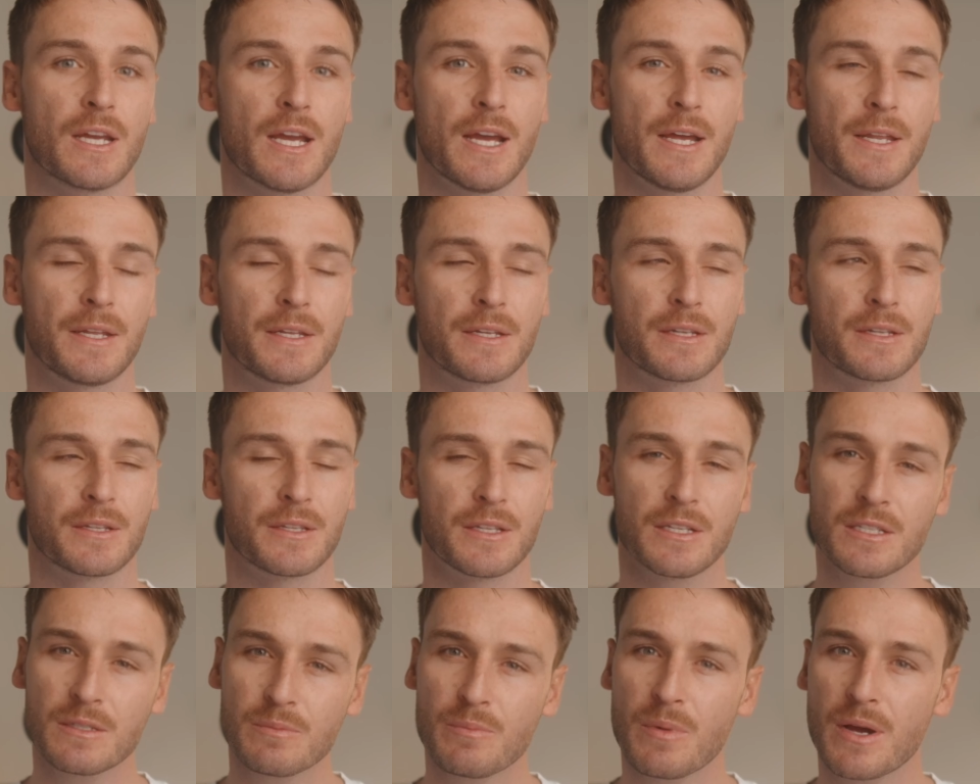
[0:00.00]
And
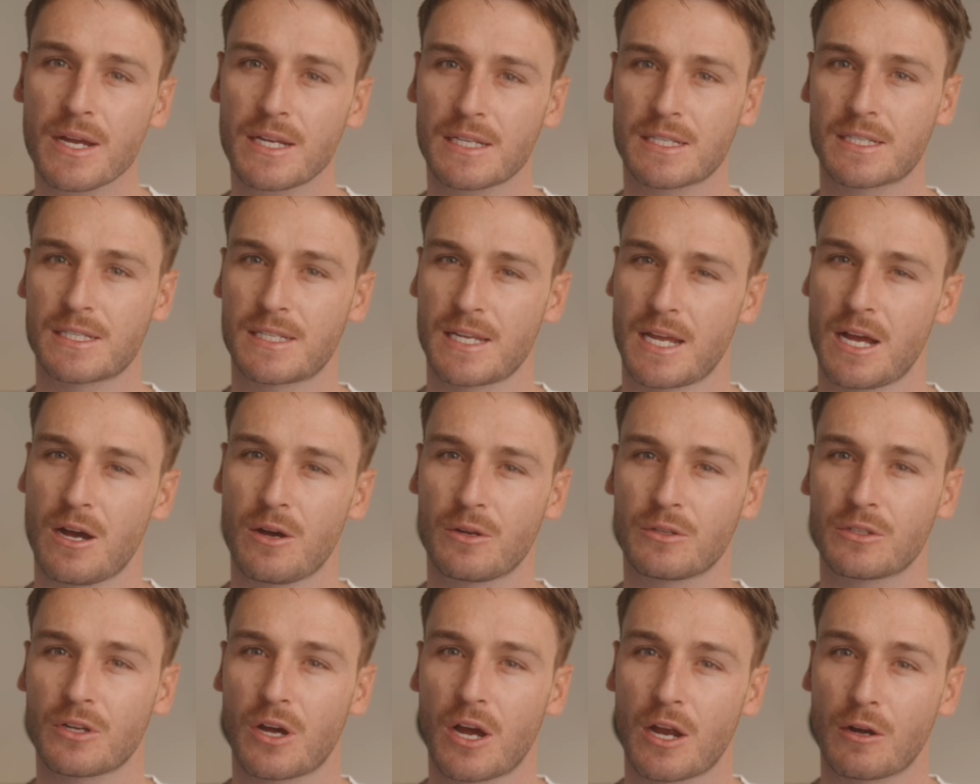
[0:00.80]
this might
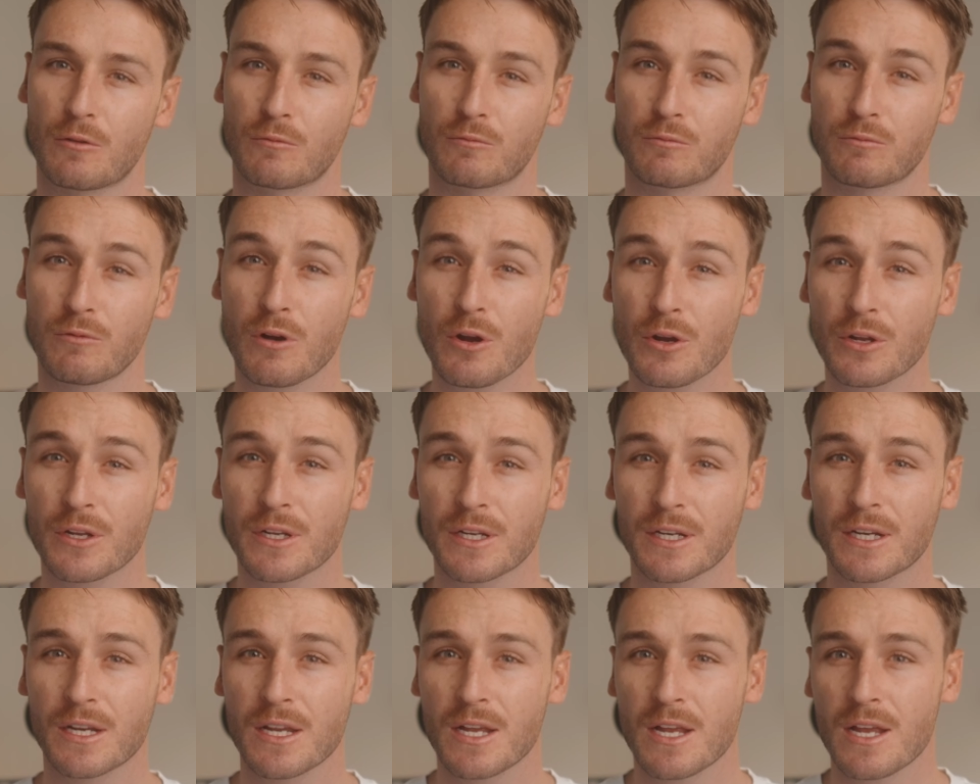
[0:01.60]
sound
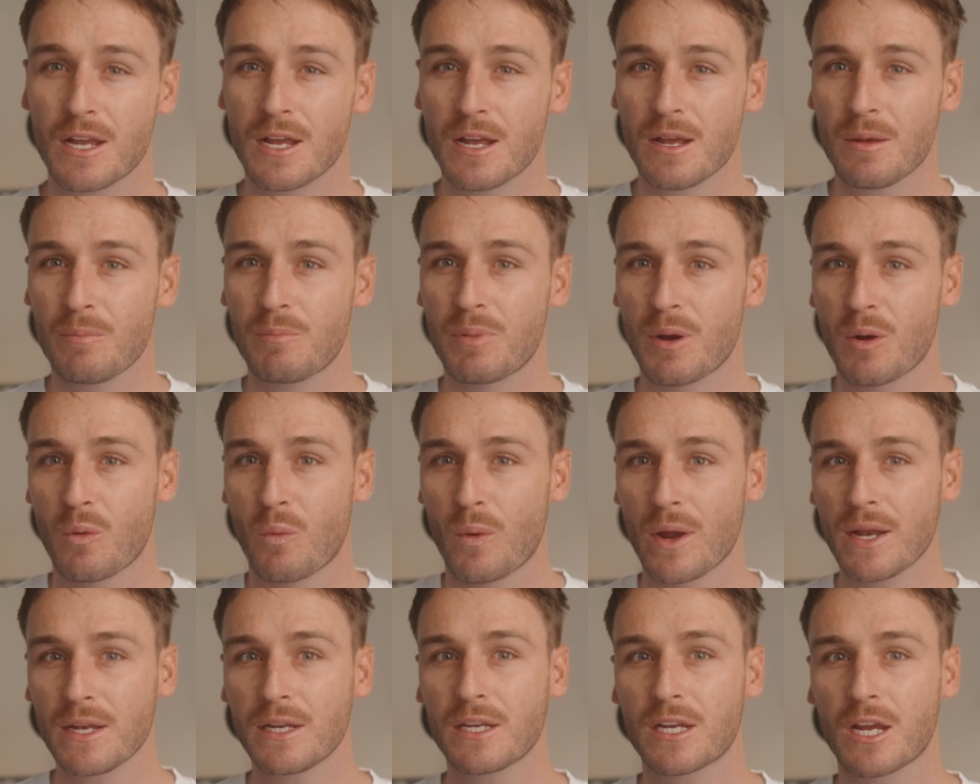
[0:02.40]
ironic, but
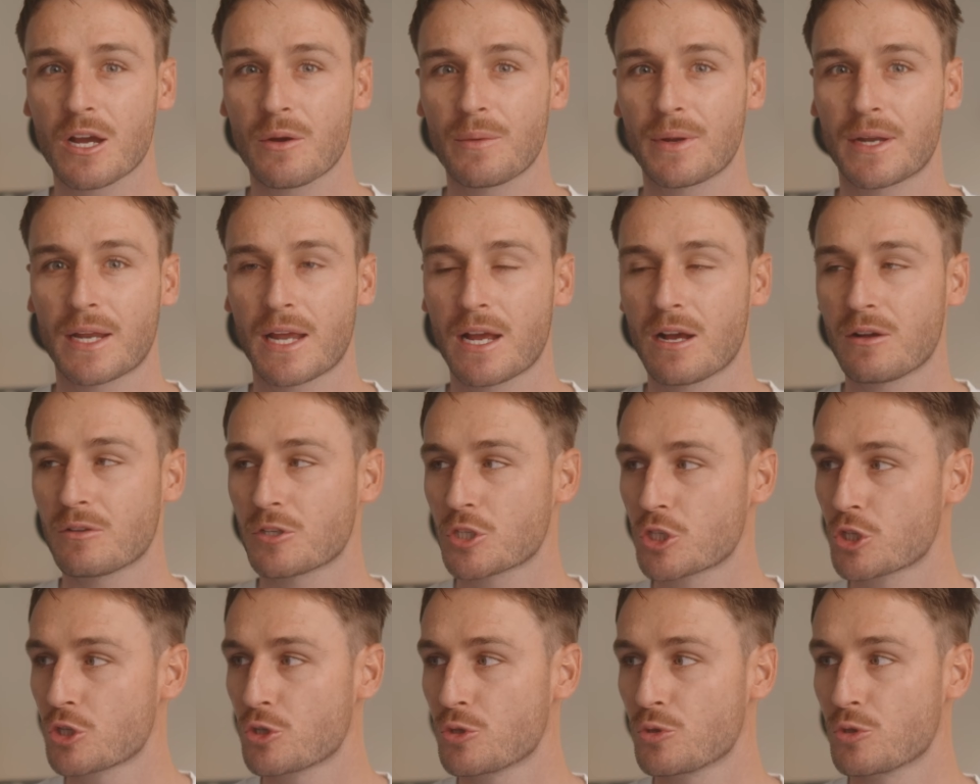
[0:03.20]
when going
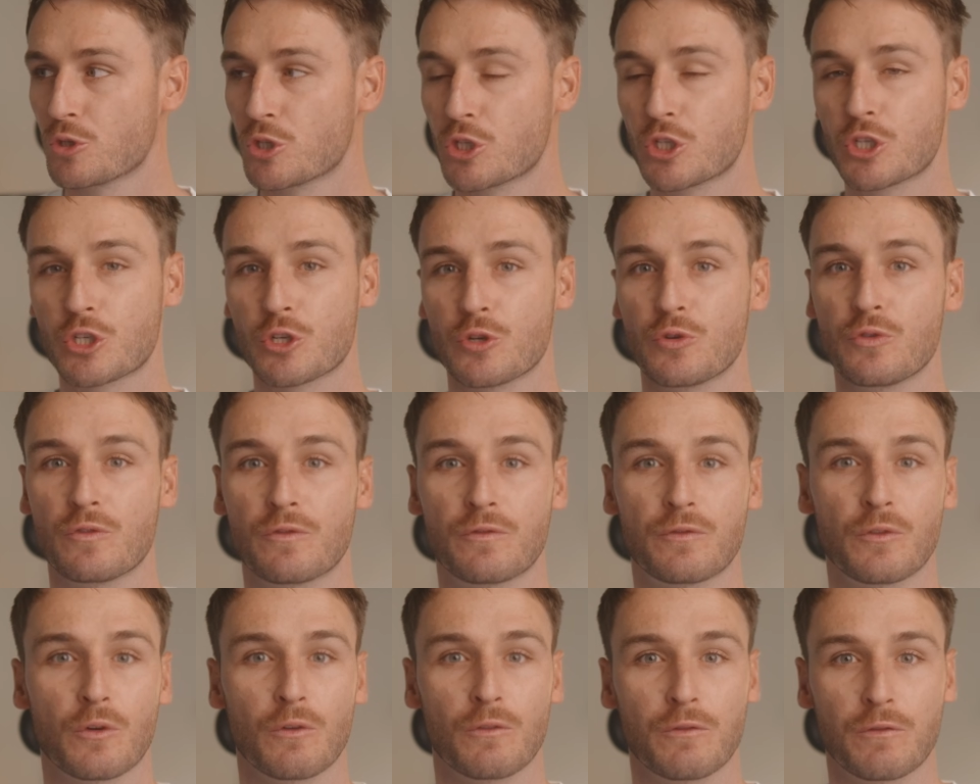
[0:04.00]
out to shoot
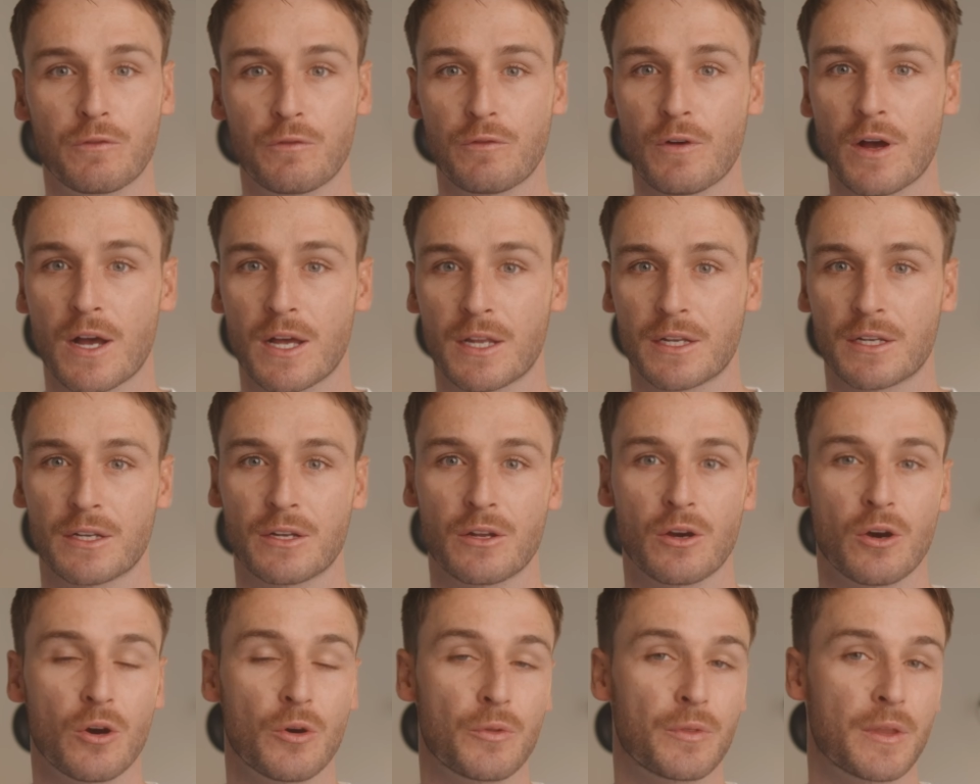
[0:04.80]
for fun
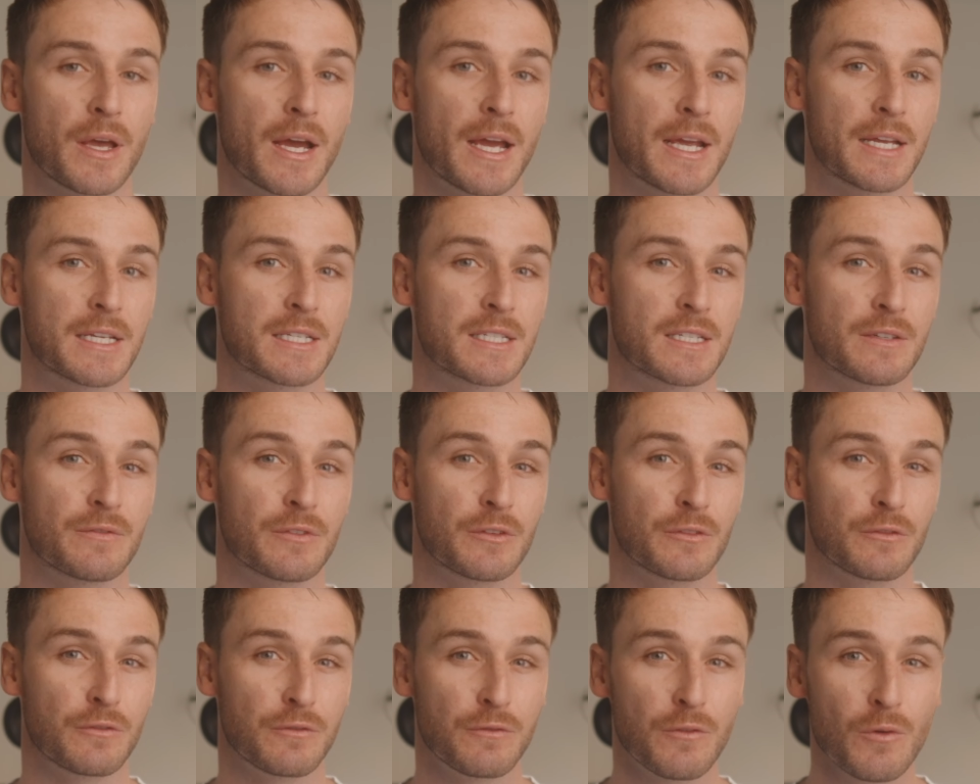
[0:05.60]
on the
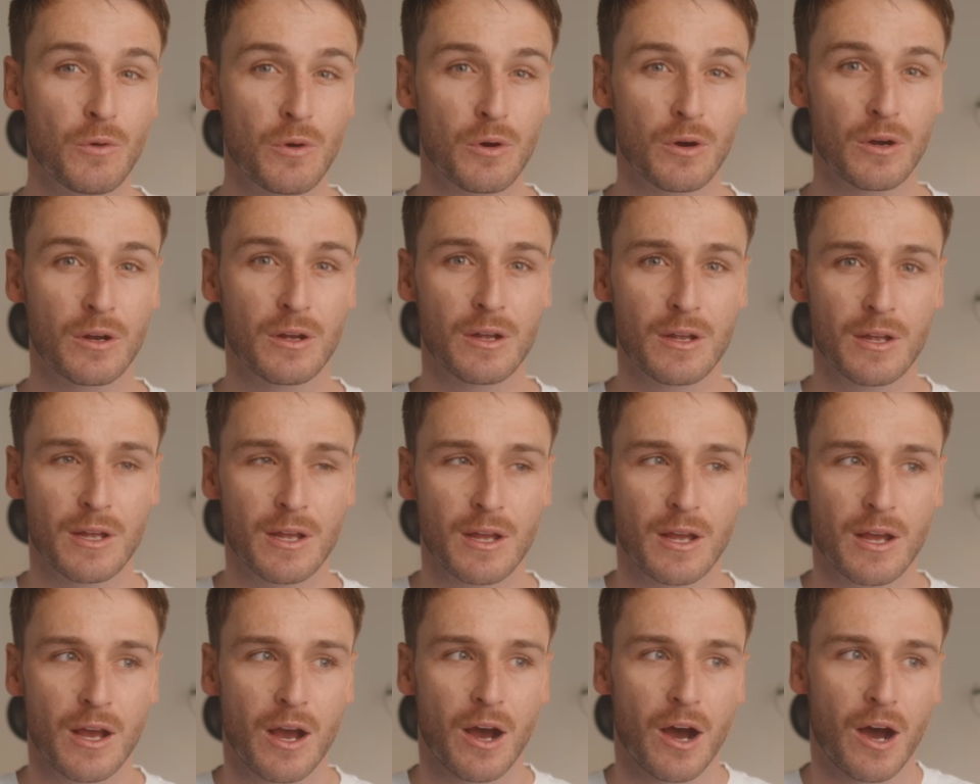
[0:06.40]
A7 IV,
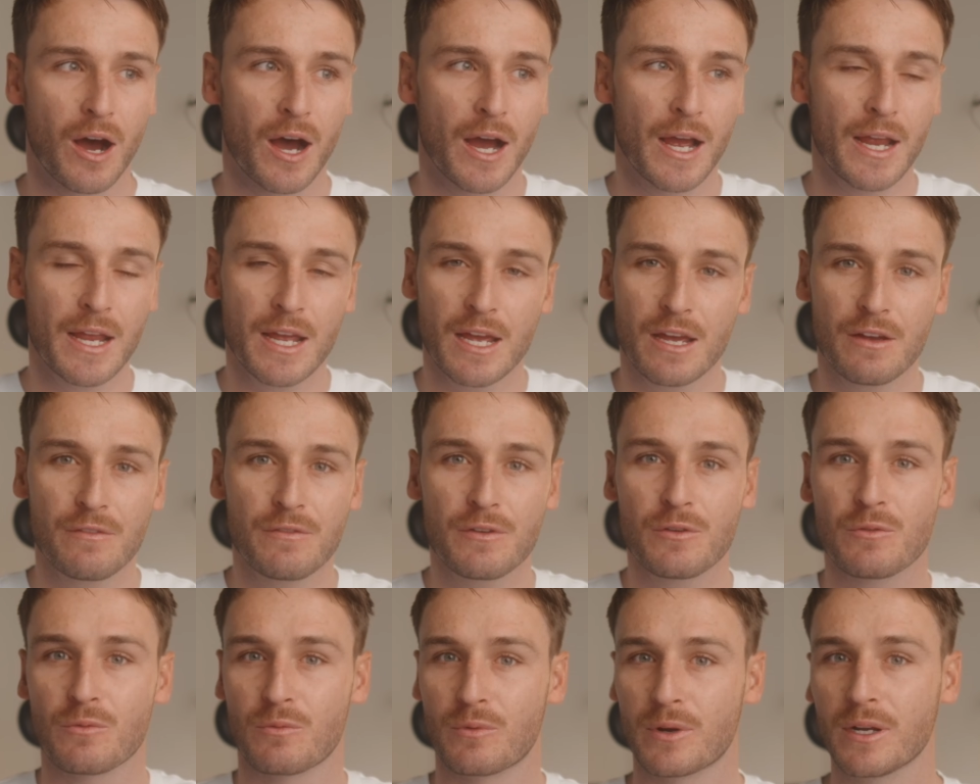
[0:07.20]
I have
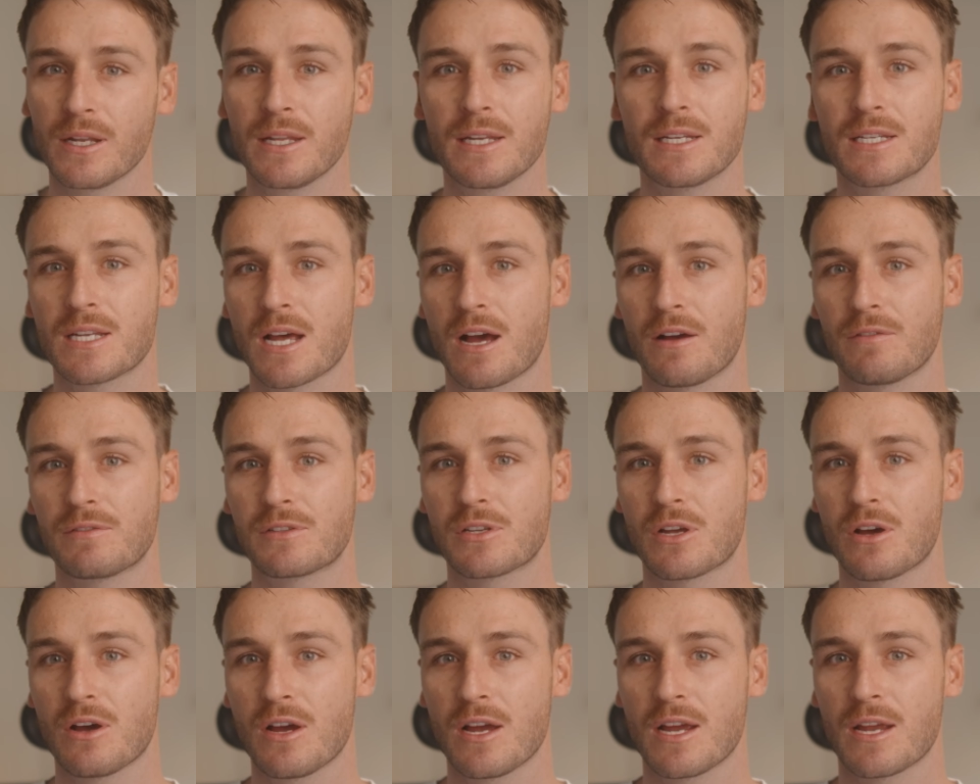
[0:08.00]
a really tough
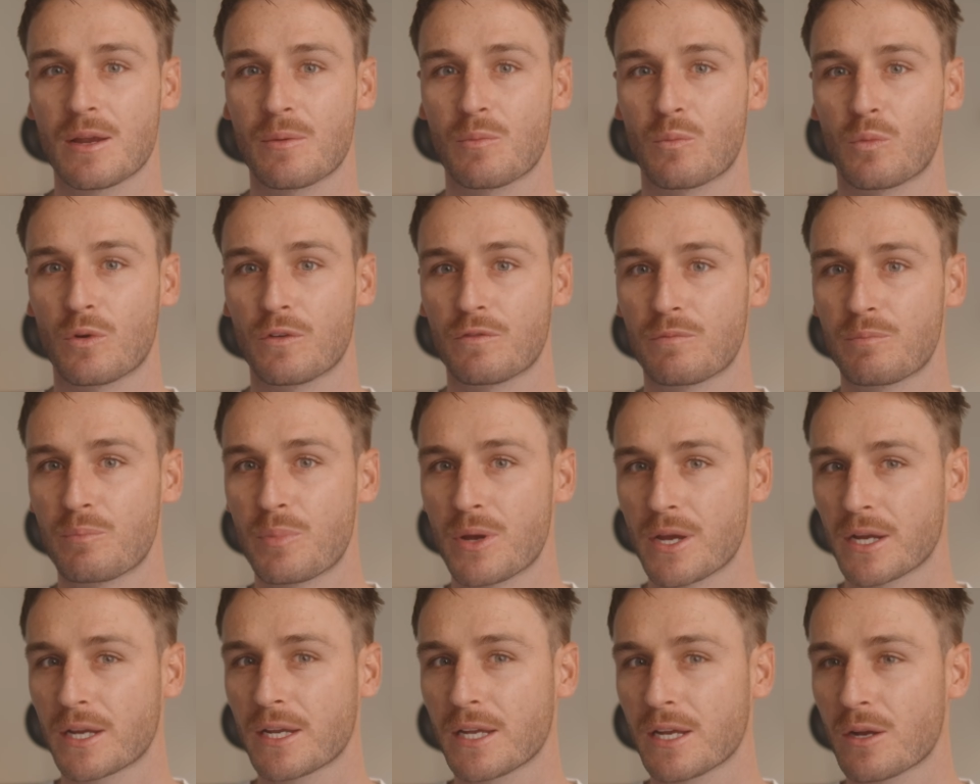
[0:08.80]
time with
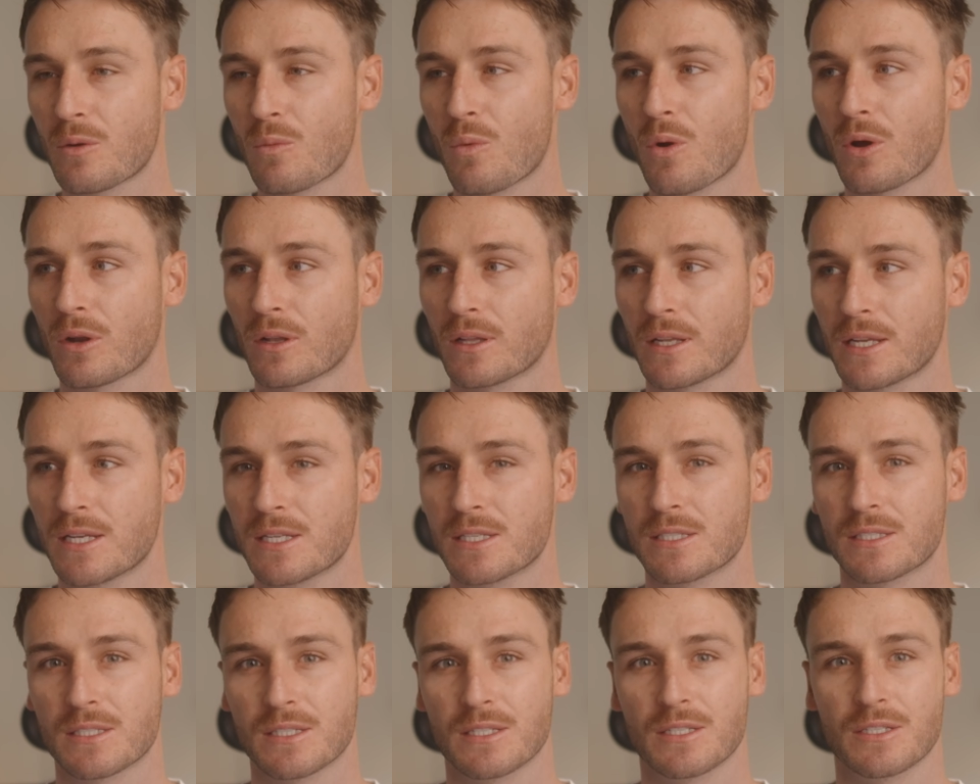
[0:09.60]
picking what
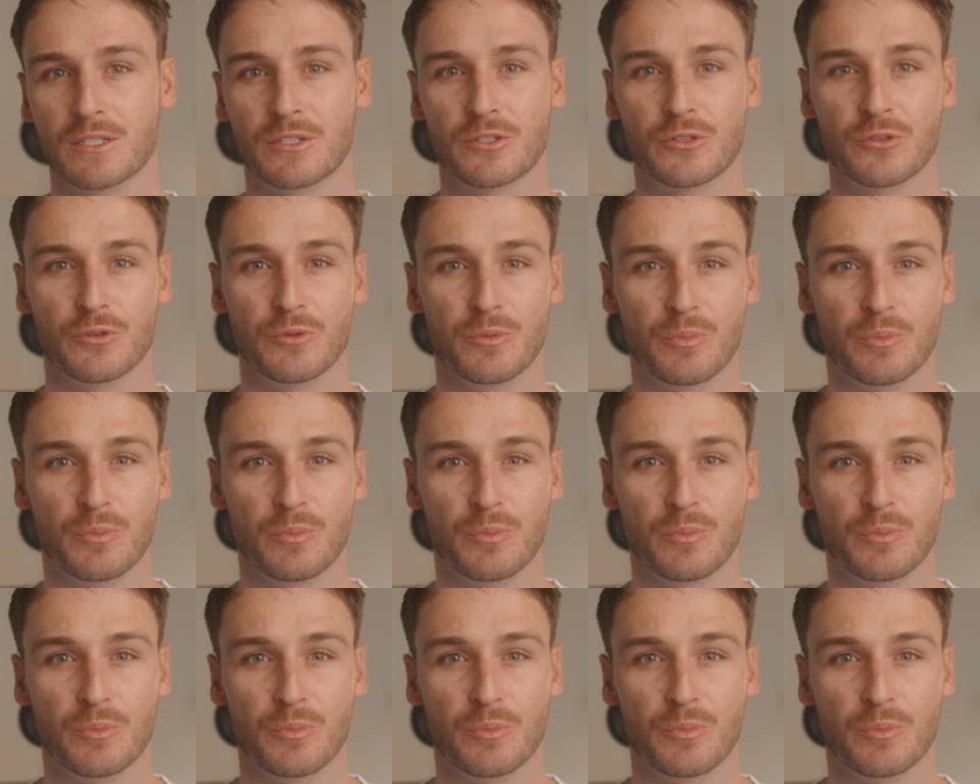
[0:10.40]
lenses to